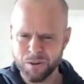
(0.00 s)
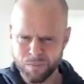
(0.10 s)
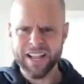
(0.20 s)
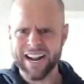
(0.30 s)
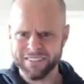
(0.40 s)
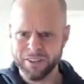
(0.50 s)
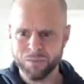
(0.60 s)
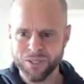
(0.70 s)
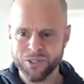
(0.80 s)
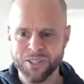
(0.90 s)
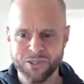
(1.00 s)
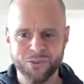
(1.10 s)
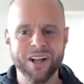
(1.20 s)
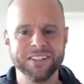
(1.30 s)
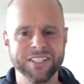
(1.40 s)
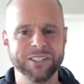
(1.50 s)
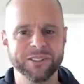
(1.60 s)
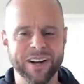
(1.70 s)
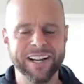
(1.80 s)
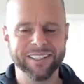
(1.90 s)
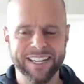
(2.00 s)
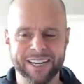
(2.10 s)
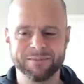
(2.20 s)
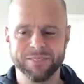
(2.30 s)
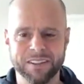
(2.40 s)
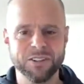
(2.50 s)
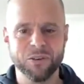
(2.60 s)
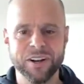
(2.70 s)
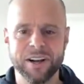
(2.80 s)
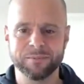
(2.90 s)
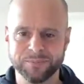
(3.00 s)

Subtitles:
You're pretty active in open source as well too, right? Give us a rundown.